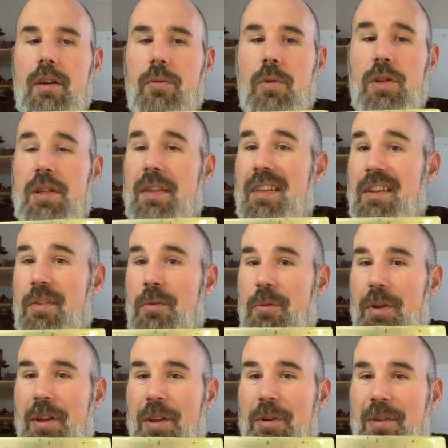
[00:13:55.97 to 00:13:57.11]
which I think is a
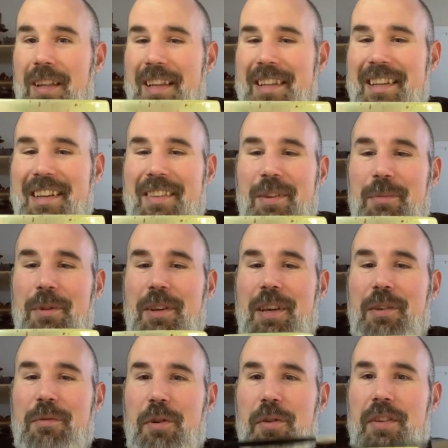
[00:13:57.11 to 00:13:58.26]
really cool idea. So I'm looking
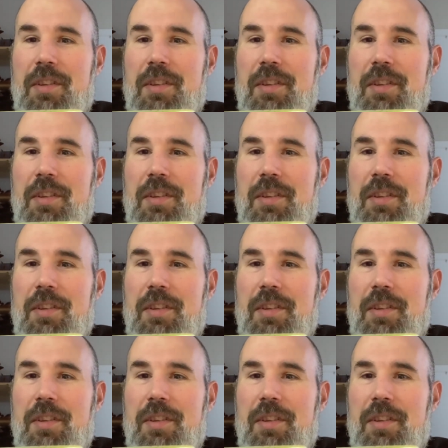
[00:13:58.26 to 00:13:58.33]
forward